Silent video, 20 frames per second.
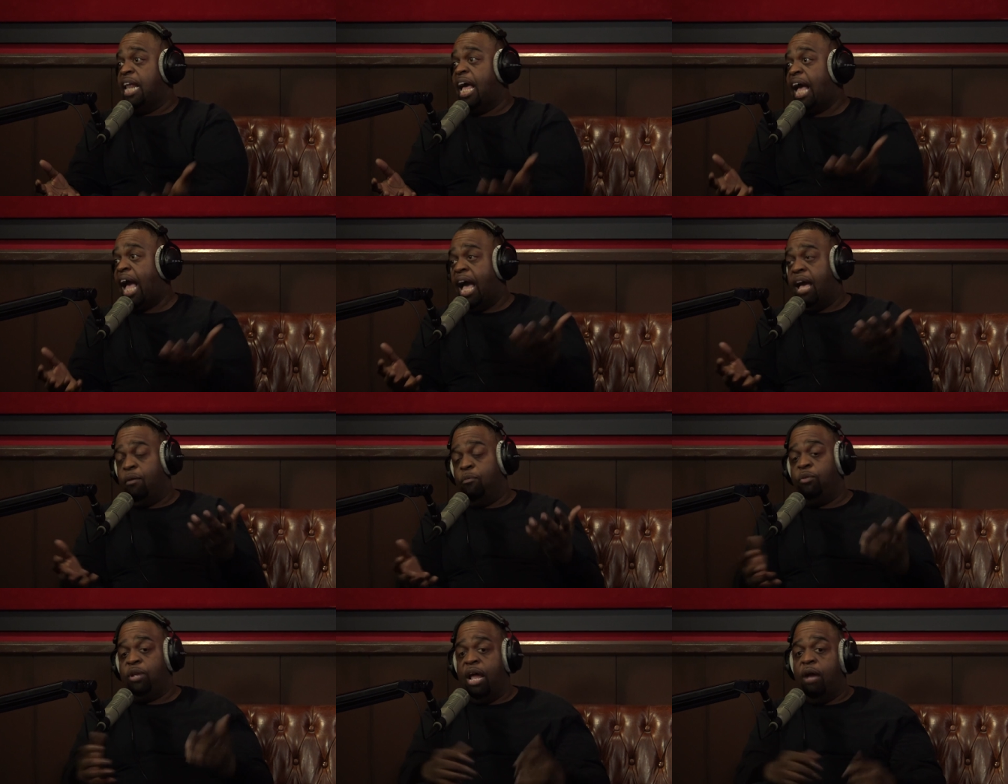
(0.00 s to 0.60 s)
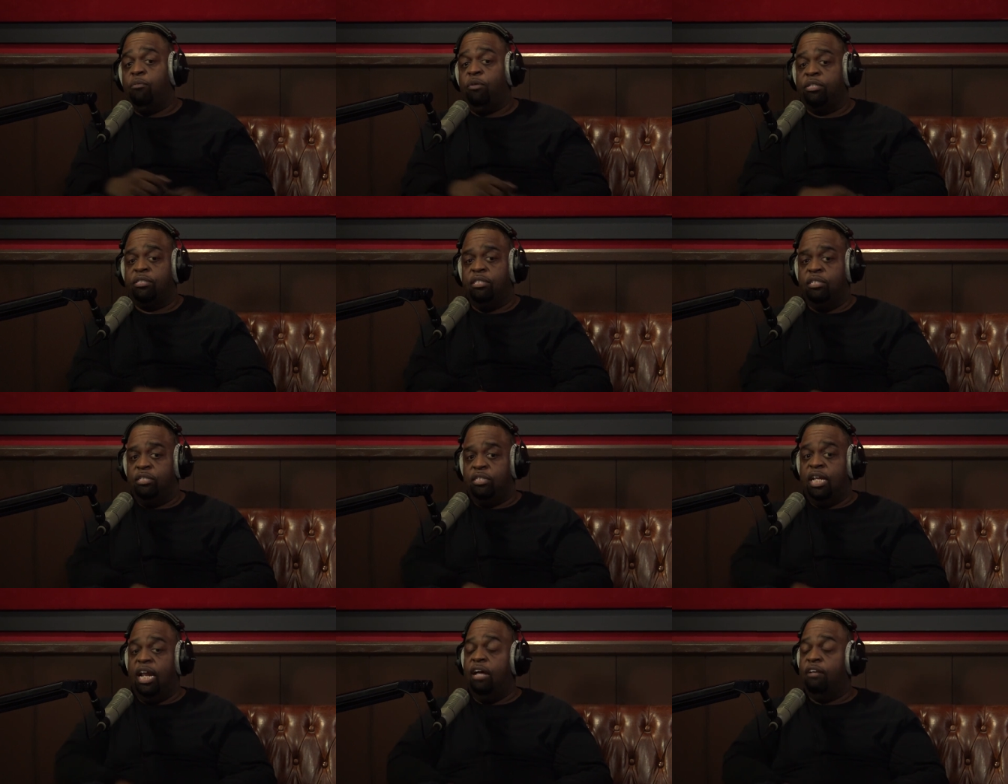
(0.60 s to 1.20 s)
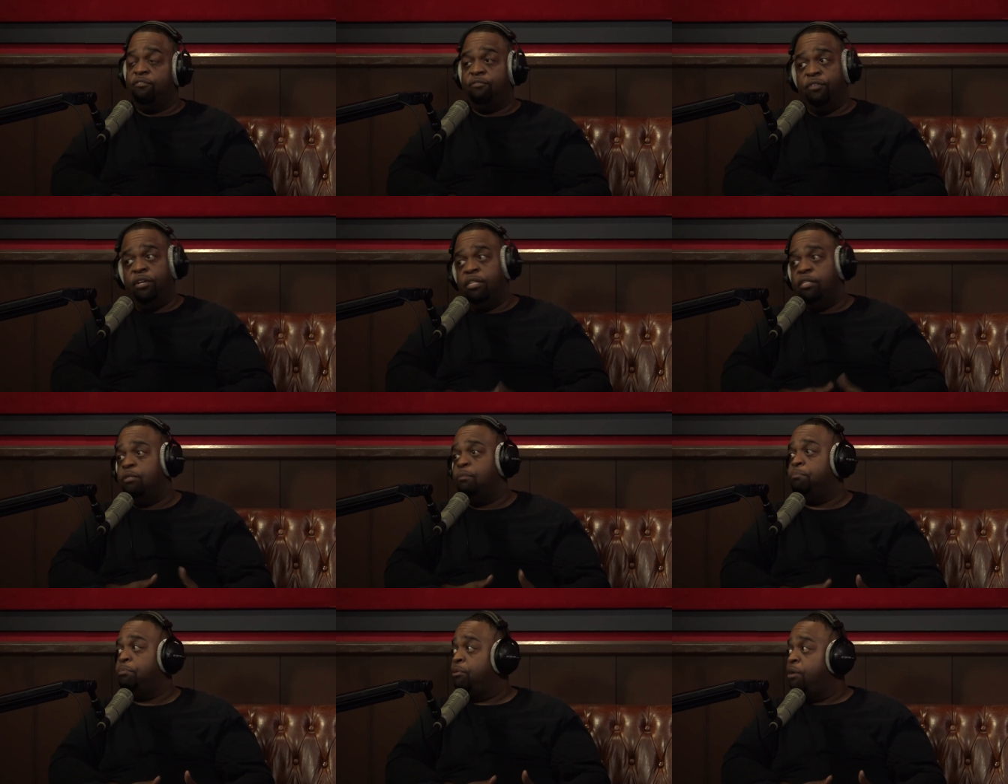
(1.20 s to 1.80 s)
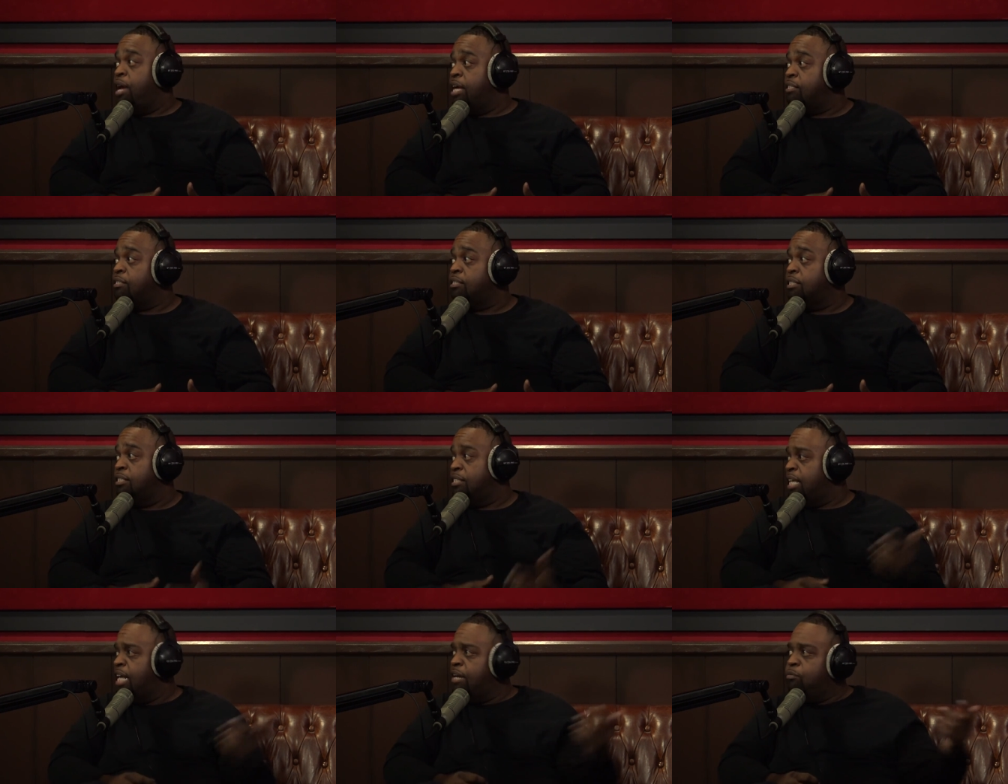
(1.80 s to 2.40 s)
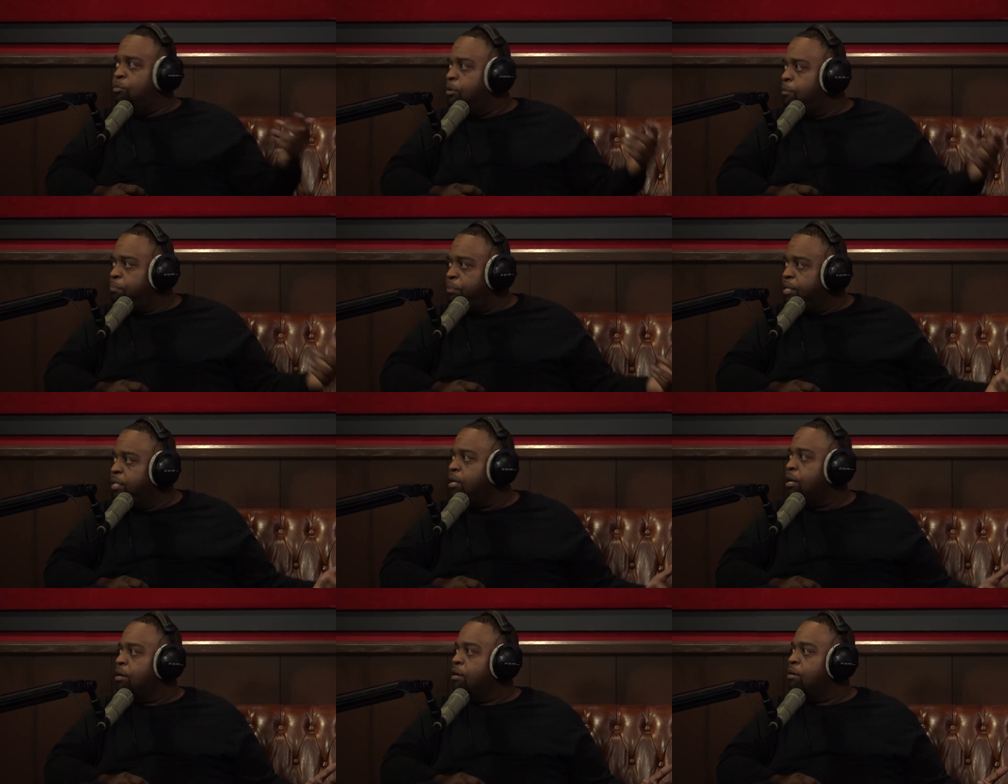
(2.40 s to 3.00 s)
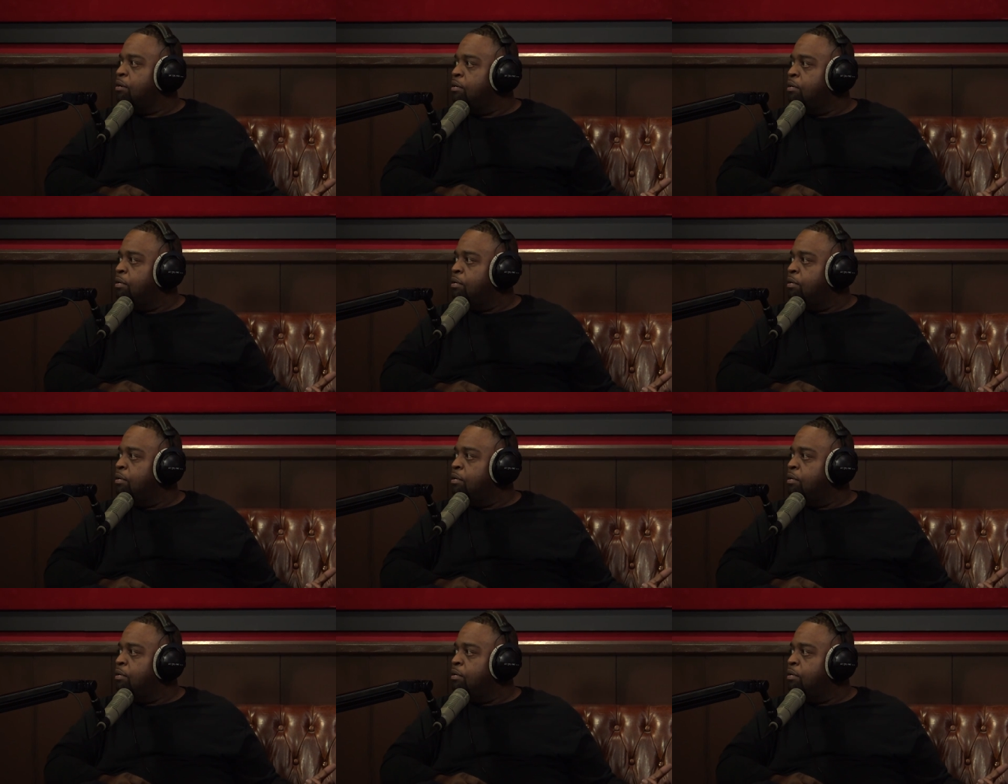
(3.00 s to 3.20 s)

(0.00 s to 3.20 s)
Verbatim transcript: Like I, when I worked in the jail, I was fairly depressed because I didn't want to be there.